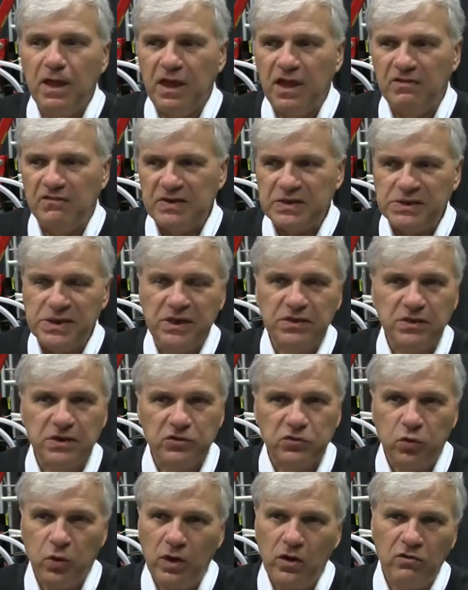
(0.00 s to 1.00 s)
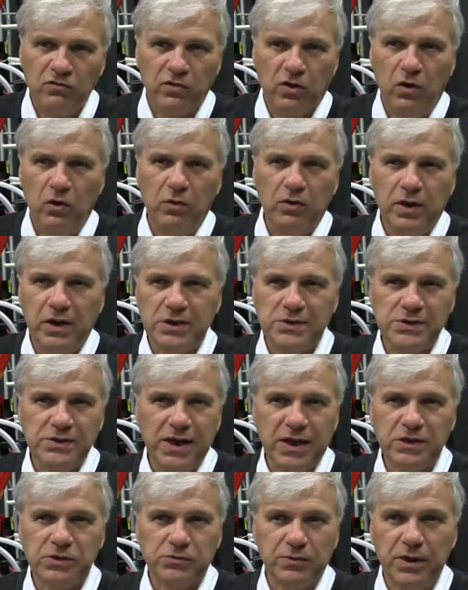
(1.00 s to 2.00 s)
If he's in the 12 row, his
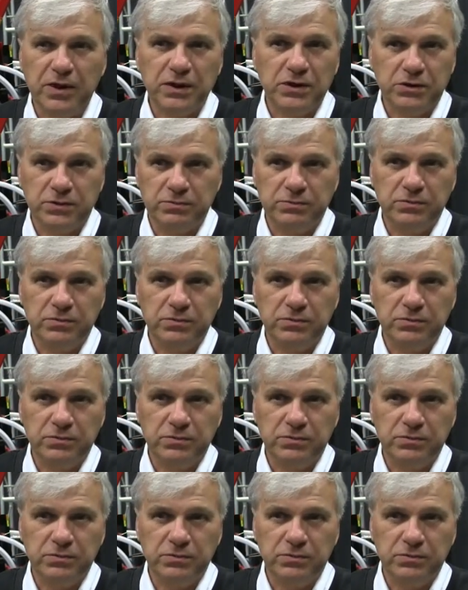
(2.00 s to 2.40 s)
next really